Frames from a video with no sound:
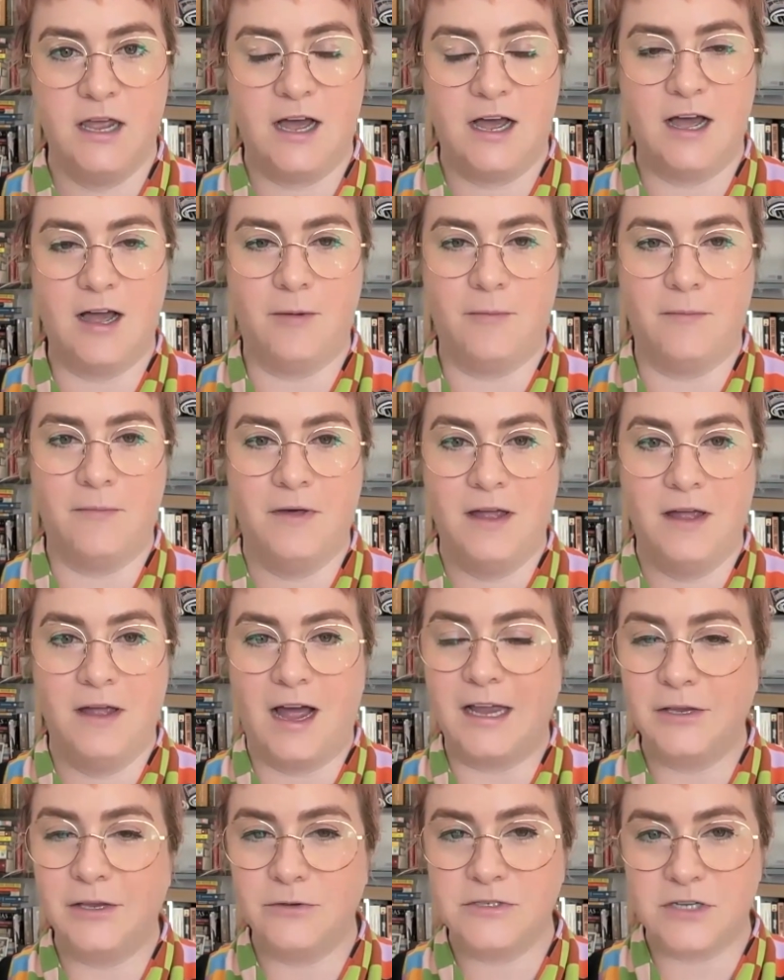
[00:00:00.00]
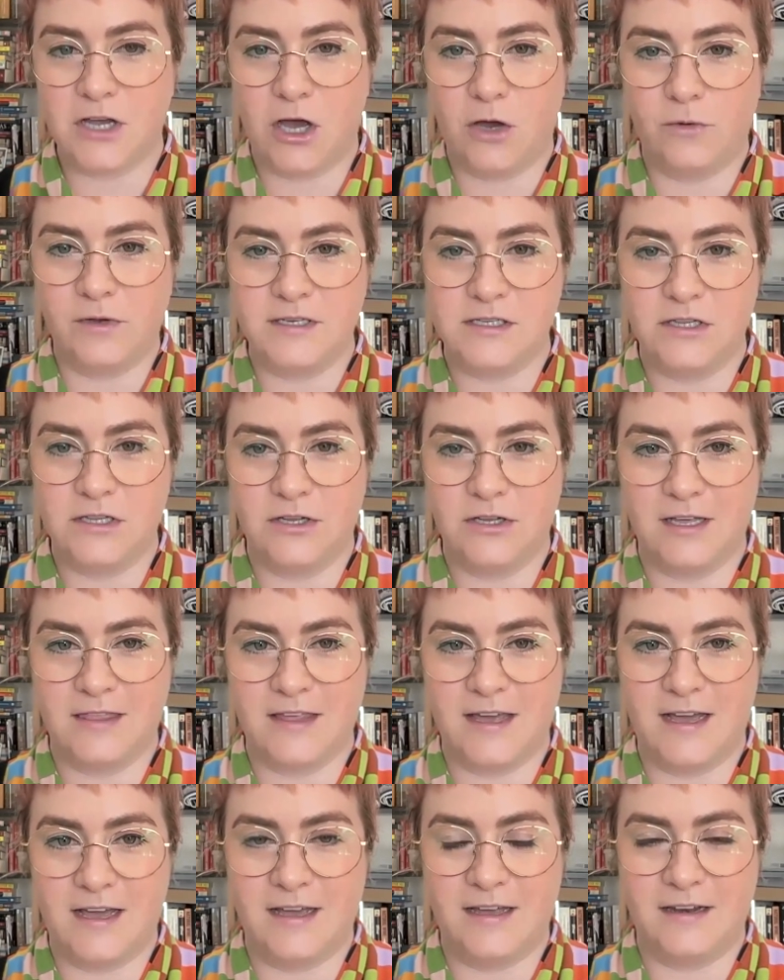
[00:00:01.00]
I used to always look at
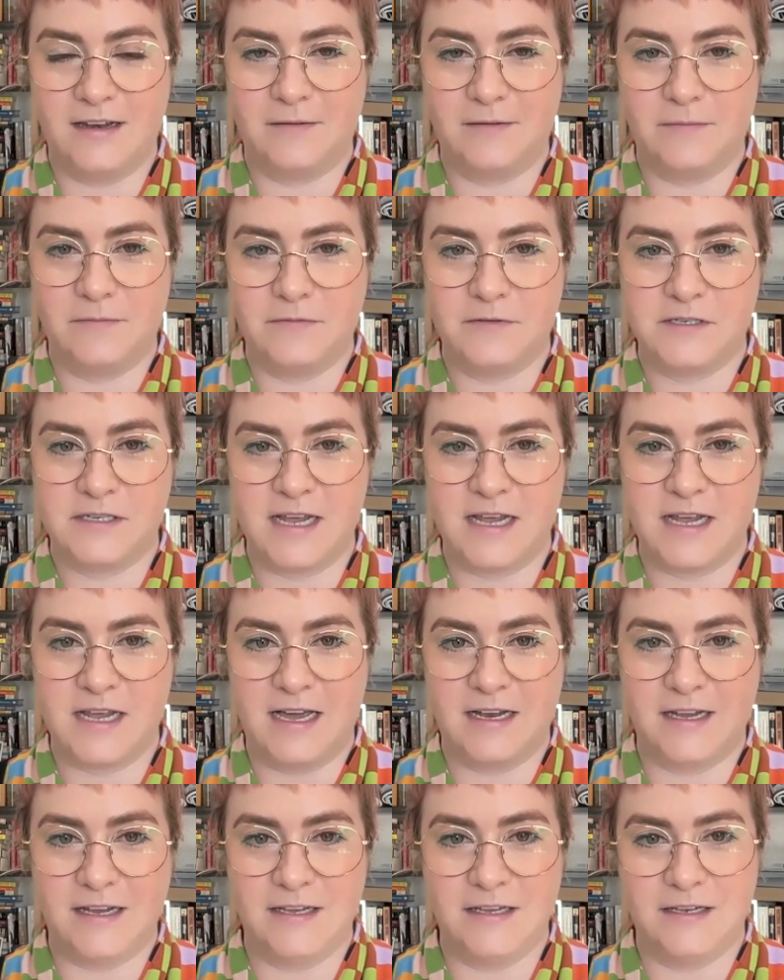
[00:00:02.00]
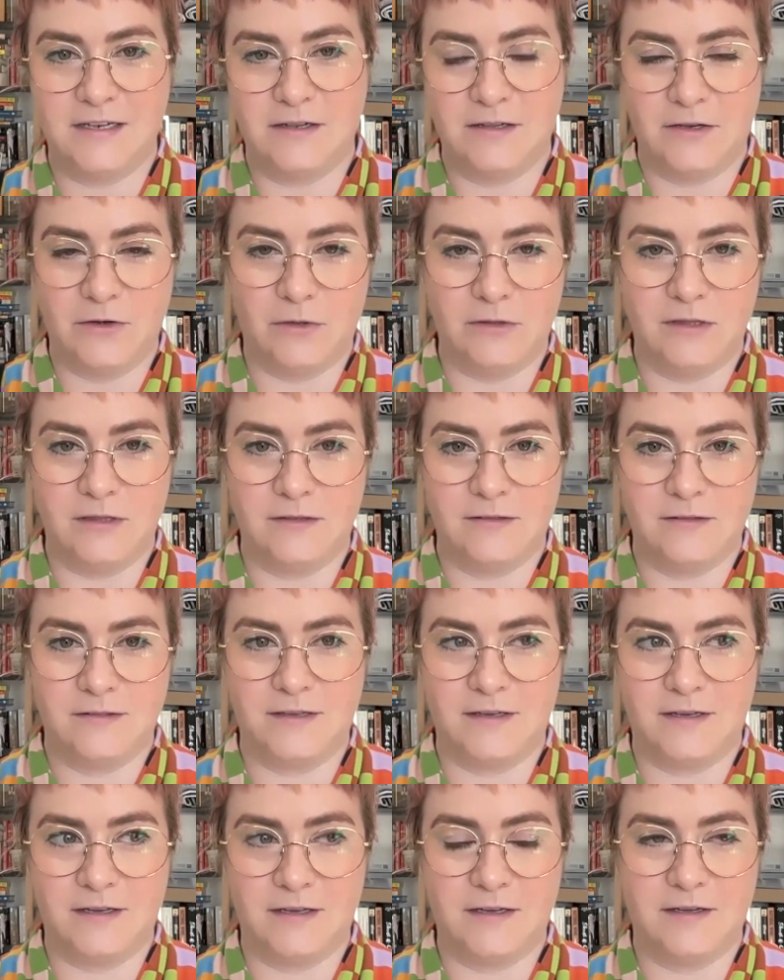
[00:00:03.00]
that stat in
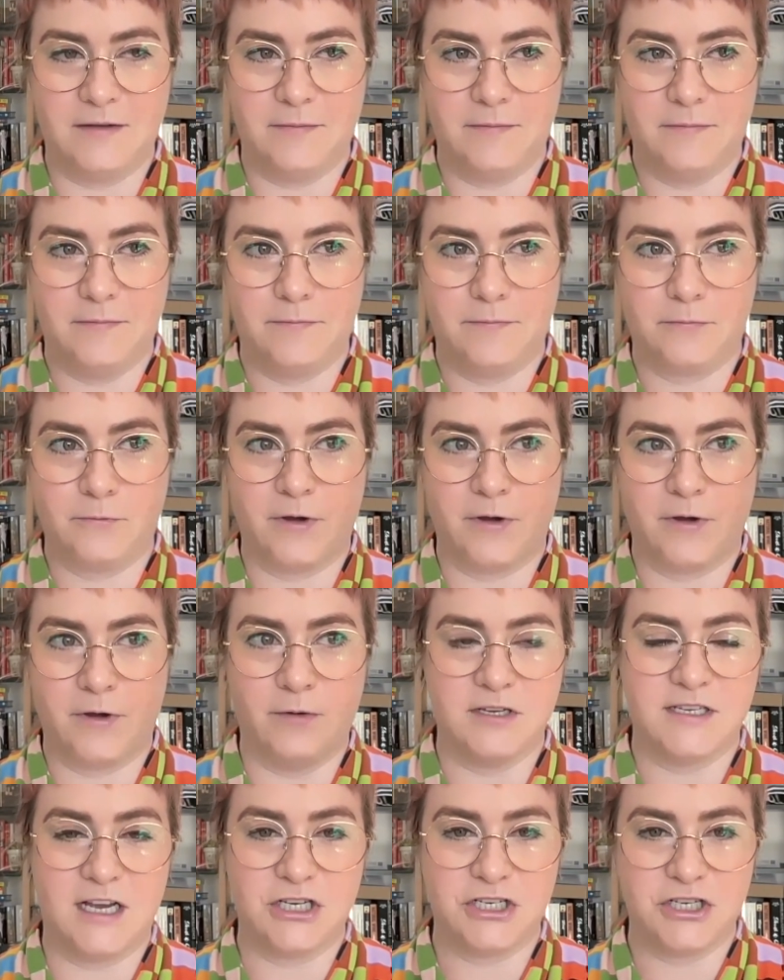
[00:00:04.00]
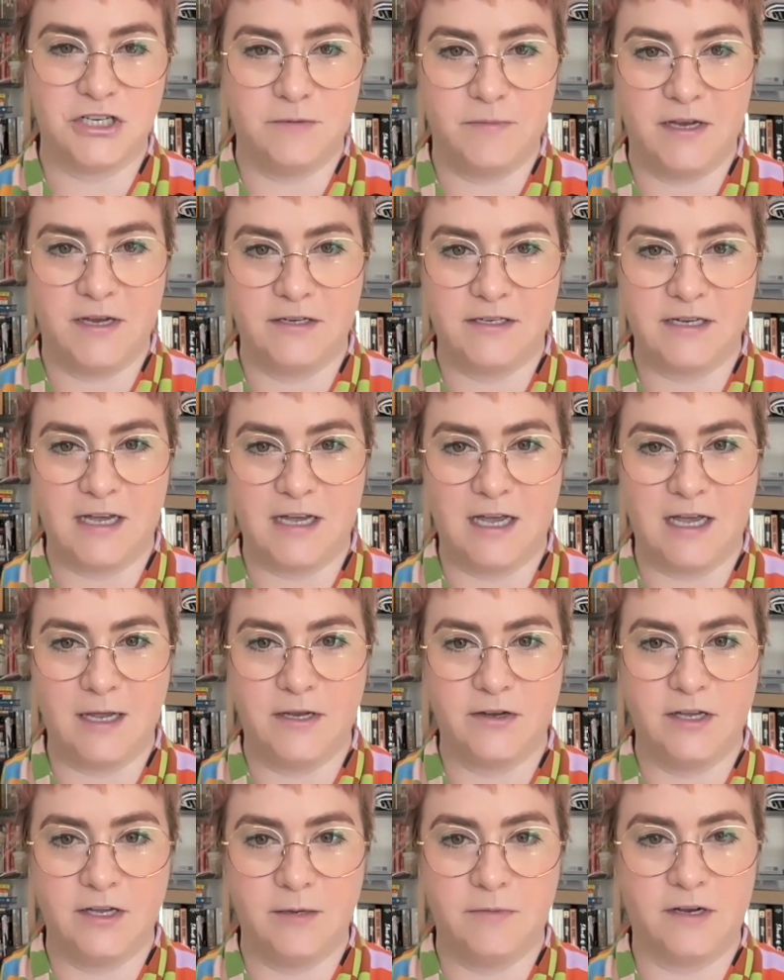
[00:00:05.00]
the Great Recession time
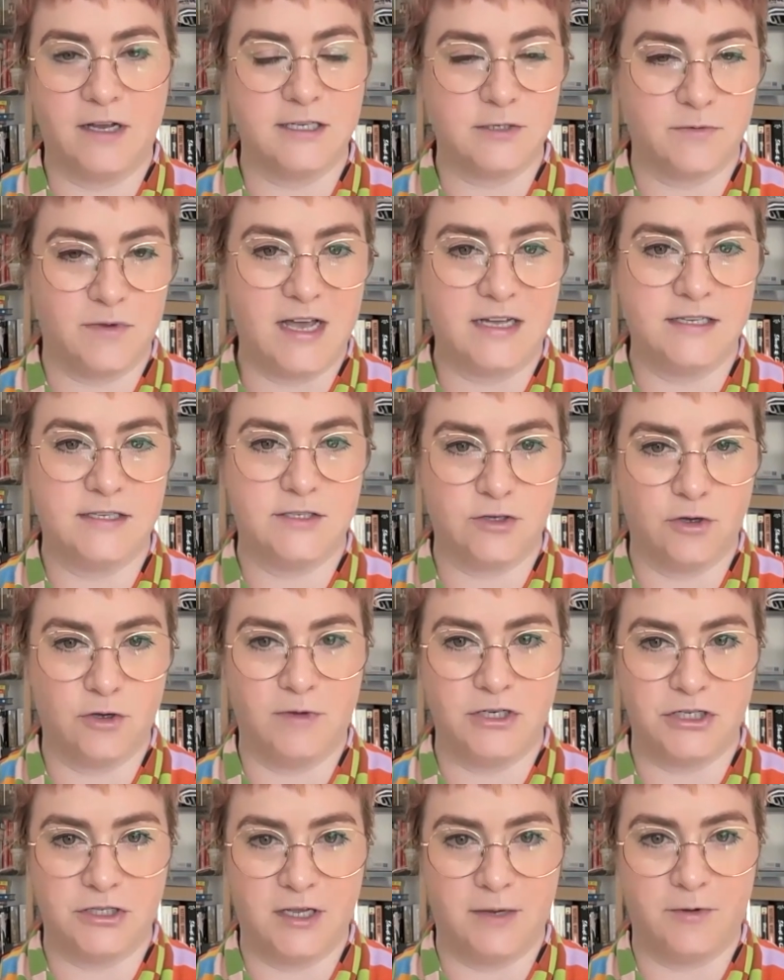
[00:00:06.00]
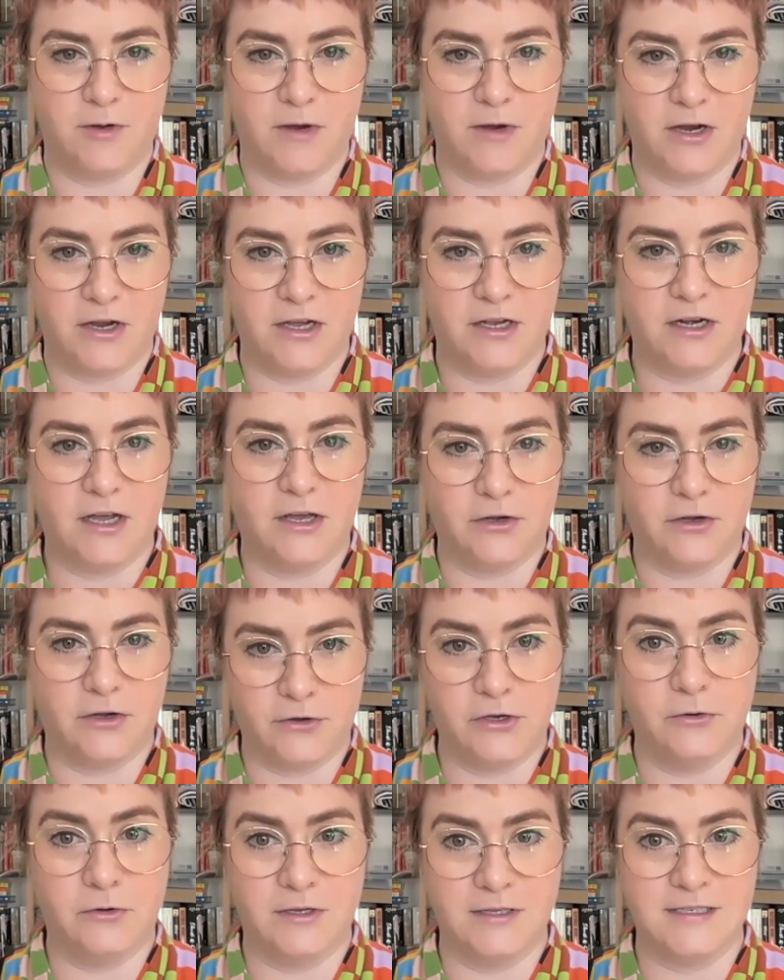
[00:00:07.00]
period because we had so much labor market
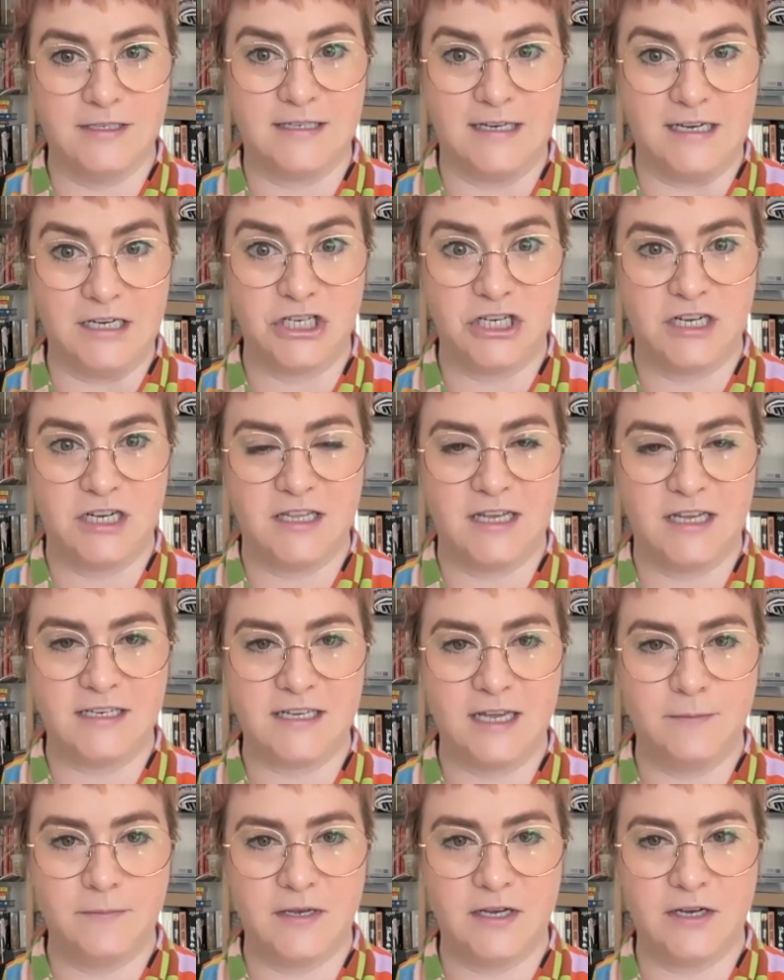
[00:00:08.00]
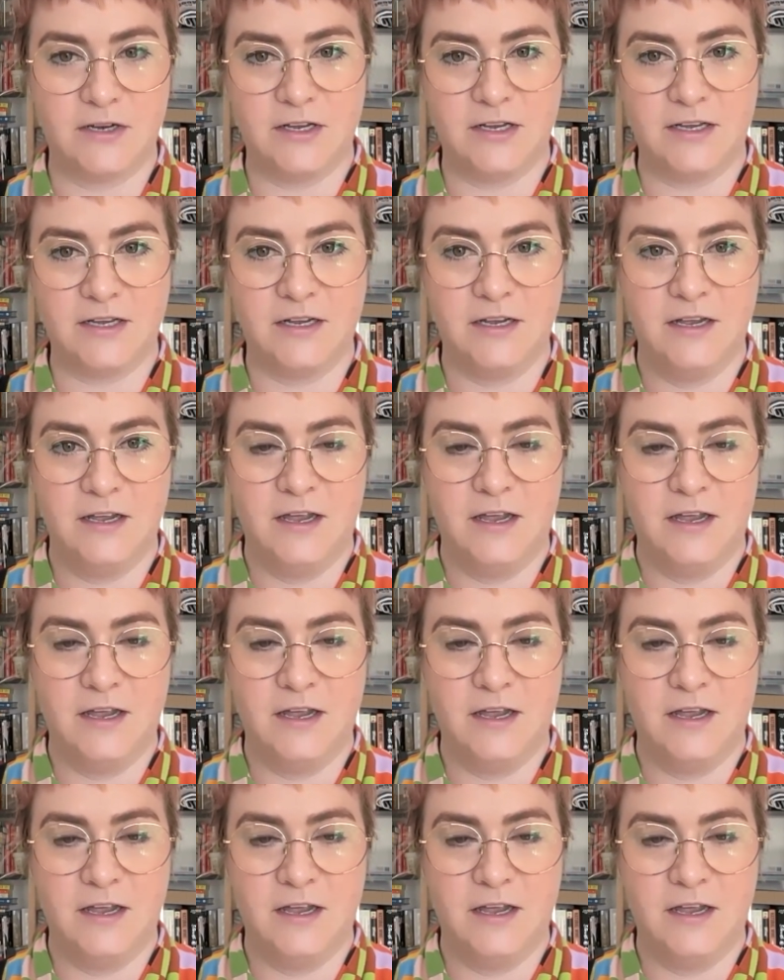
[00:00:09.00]
underutilization in that time period.